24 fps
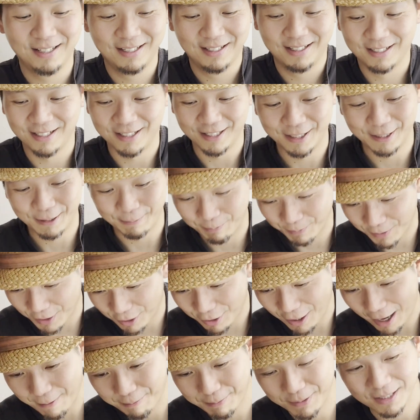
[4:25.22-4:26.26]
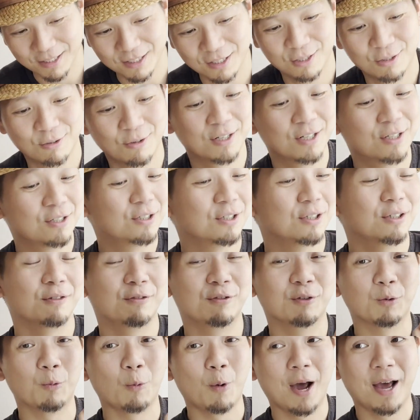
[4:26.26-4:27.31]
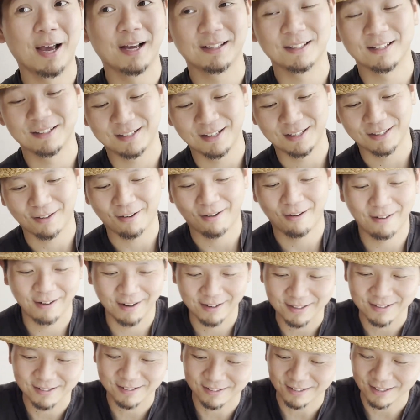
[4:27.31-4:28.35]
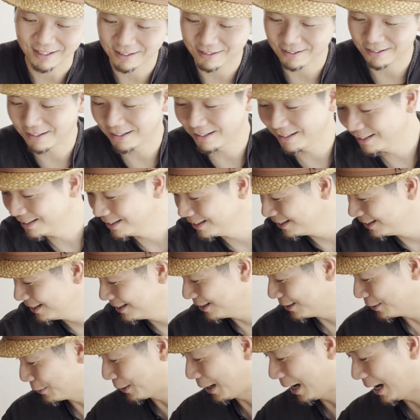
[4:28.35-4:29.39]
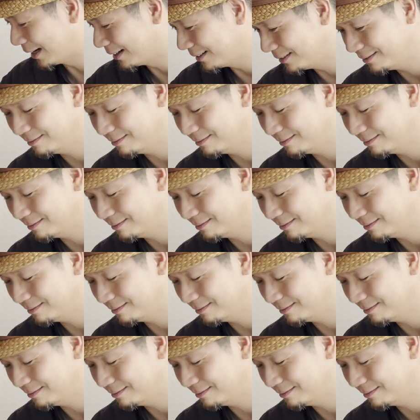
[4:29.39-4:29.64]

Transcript: The Japanese traditional footwear, the setar, and a sneaker, you get